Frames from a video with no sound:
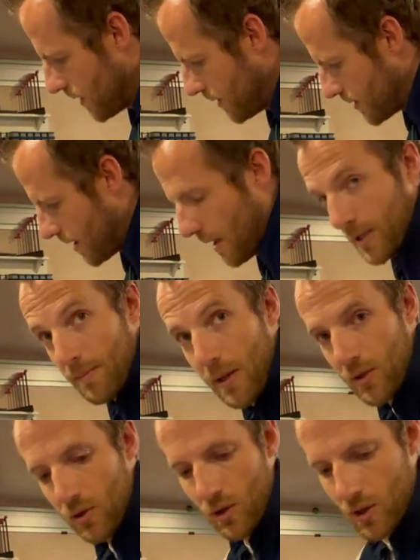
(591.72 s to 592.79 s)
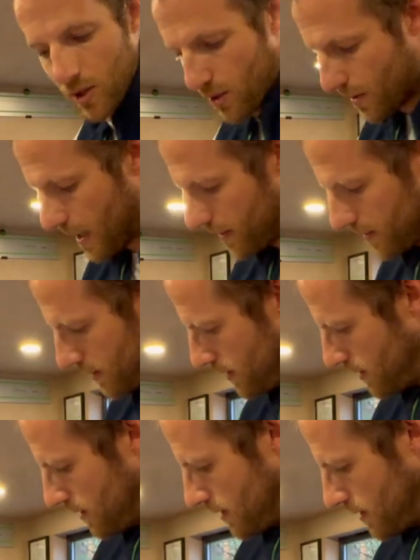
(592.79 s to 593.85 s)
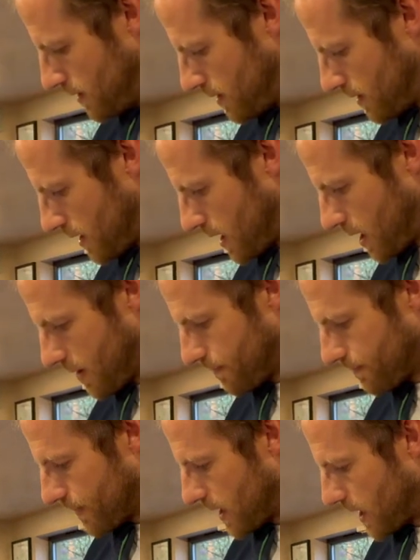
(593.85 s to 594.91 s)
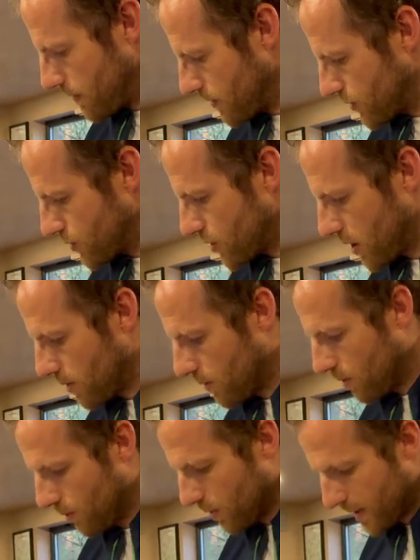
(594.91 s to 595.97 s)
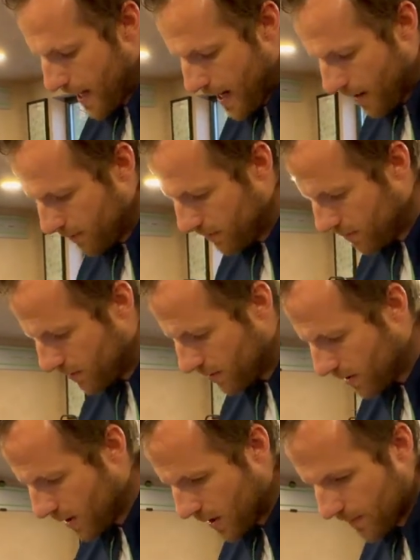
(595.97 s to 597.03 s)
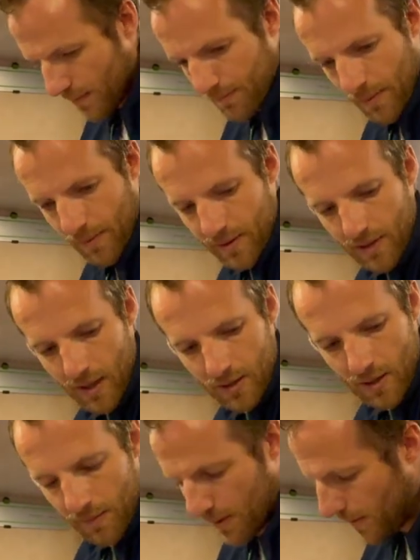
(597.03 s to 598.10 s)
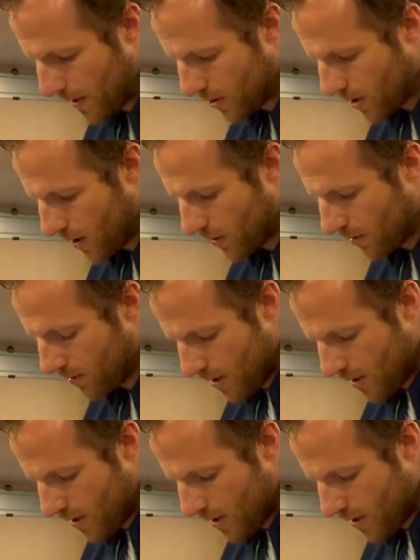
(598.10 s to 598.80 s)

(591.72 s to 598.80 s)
So let's imagine you can do that. And I won't show you it all now. Maybe I'll set this up in a bit to show you.